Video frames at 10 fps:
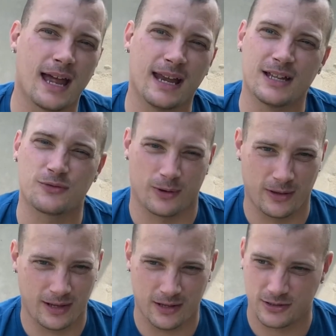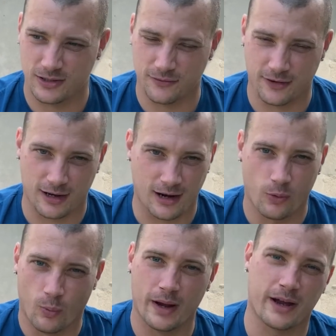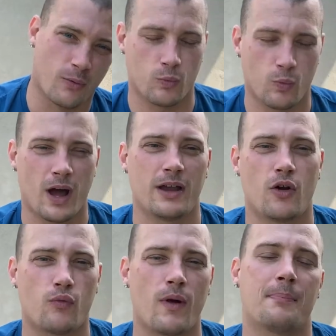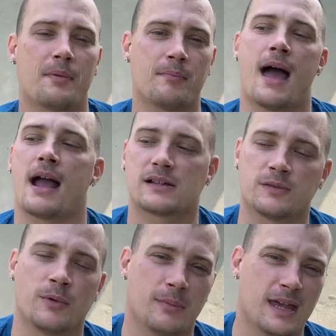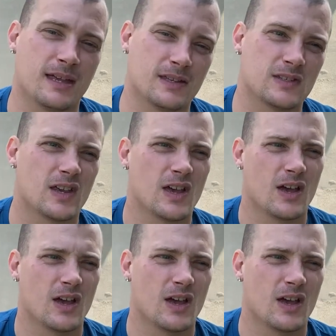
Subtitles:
and it's really good to figure out what your 1 rep maximum is.